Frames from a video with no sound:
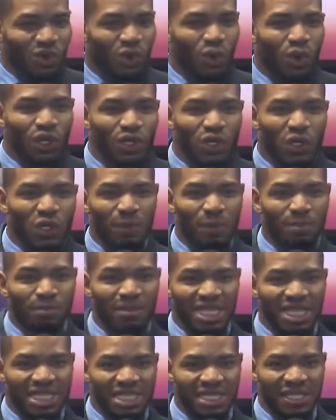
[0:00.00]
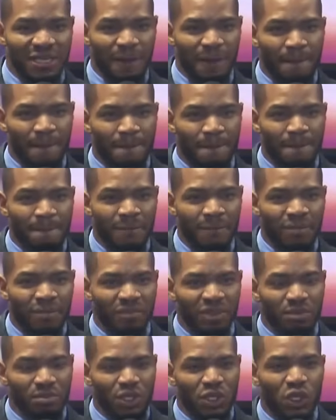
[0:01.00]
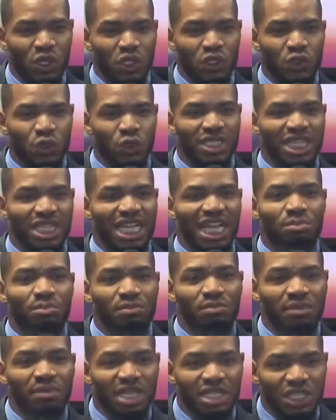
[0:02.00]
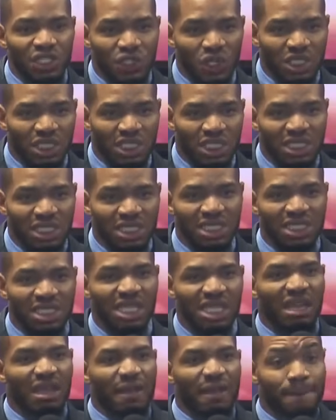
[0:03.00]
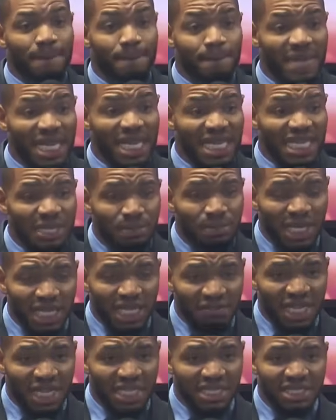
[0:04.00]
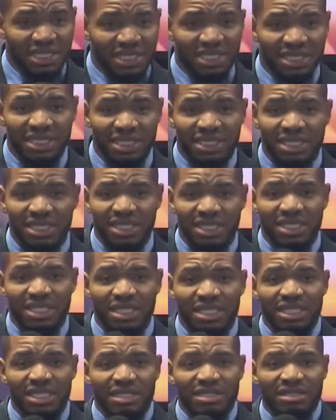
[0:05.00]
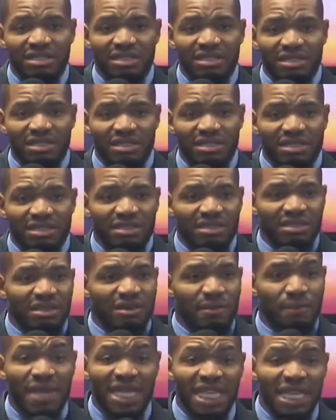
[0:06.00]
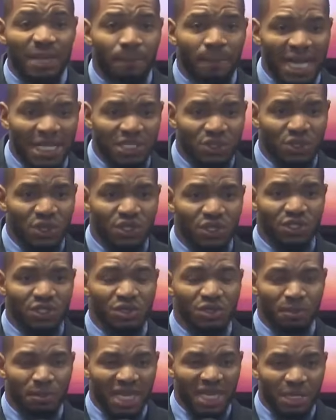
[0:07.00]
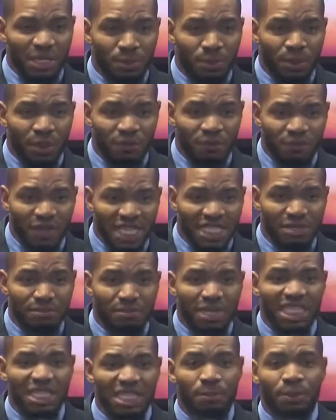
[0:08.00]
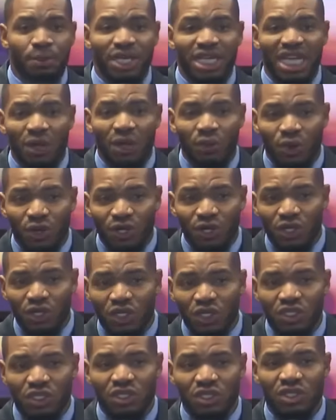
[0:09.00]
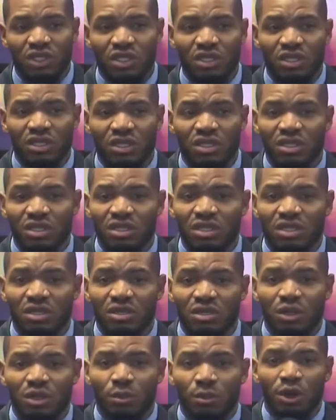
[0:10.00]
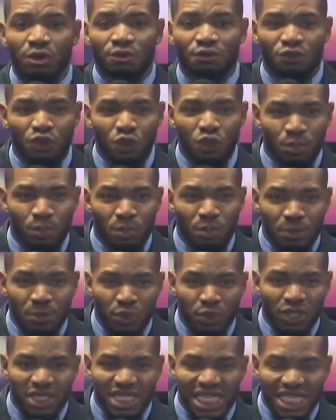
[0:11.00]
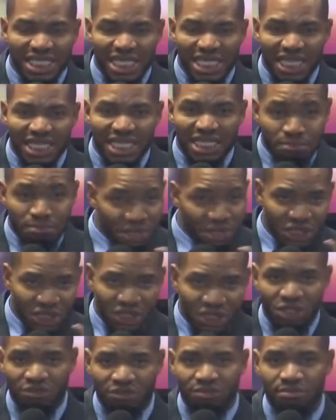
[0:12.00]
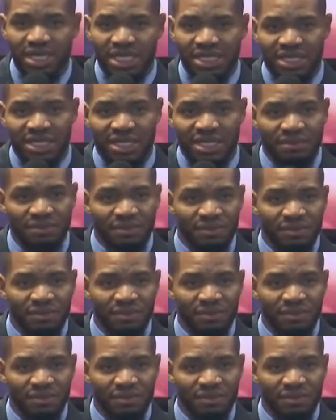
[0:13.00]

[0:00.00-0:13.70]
the word called mercy. Because there can be many churches, many believers, many pastors, many prophets, many prayer warriors, but few people understand the mystery of mercy.